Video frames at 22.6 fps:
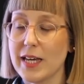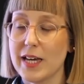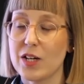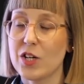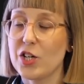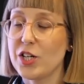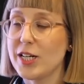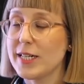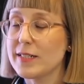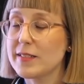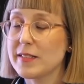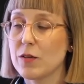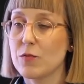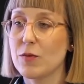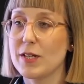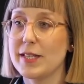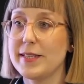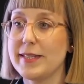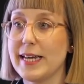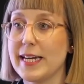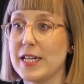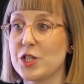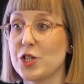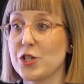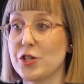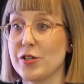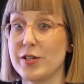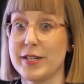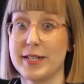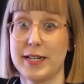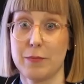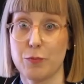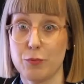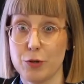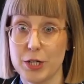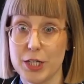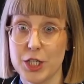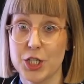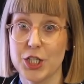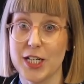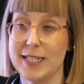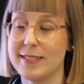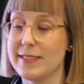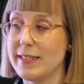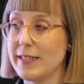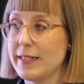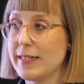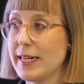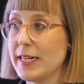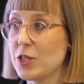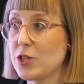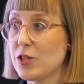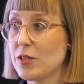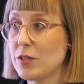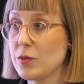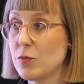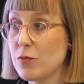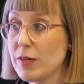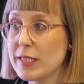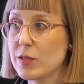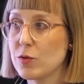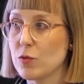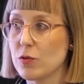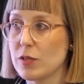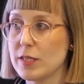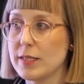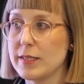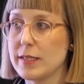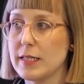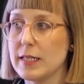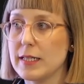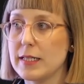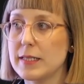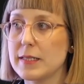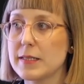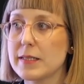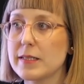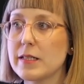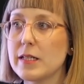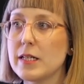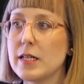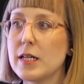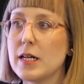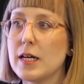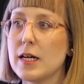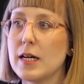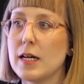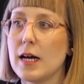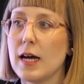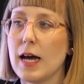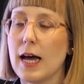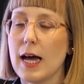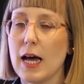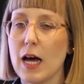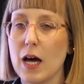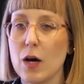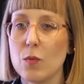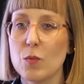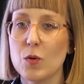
connecting with nature and appreciating nature's resources, how